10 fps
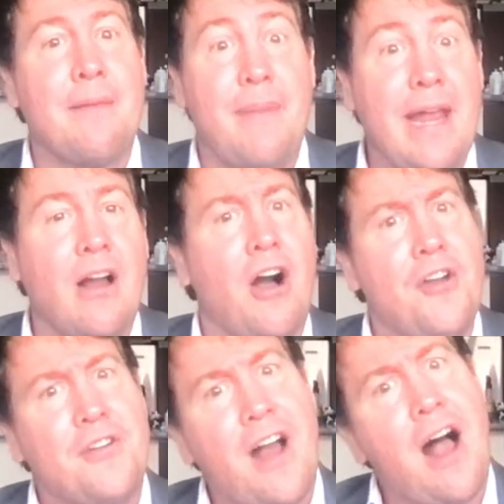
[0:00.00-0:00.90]
I'm paying
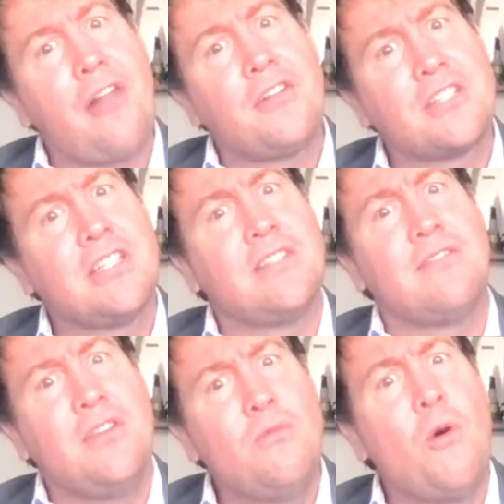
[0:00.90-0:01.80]
$100 because if
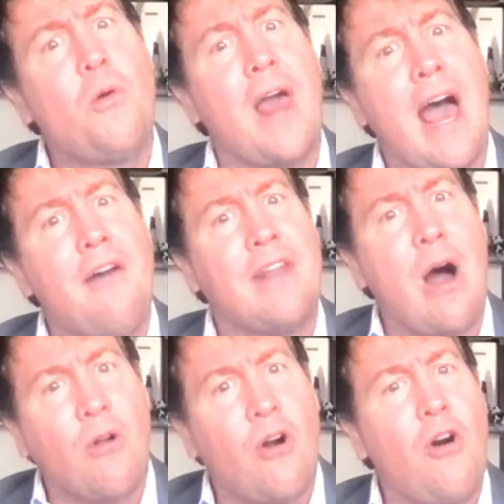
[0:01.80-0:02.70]
you won't have an
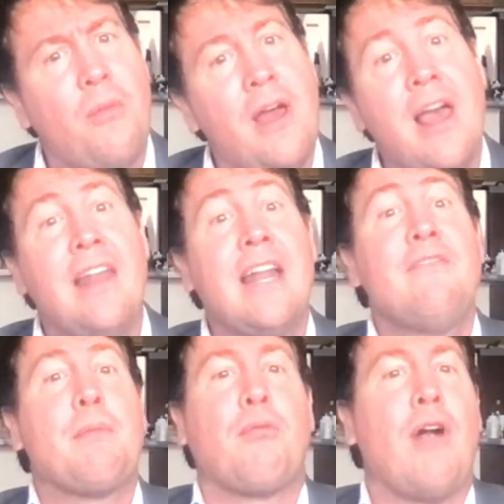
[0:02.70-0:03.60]
alcohol, not
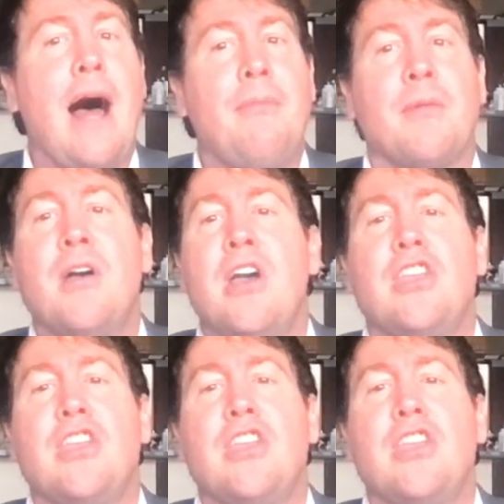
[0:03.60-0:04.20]
even a problem.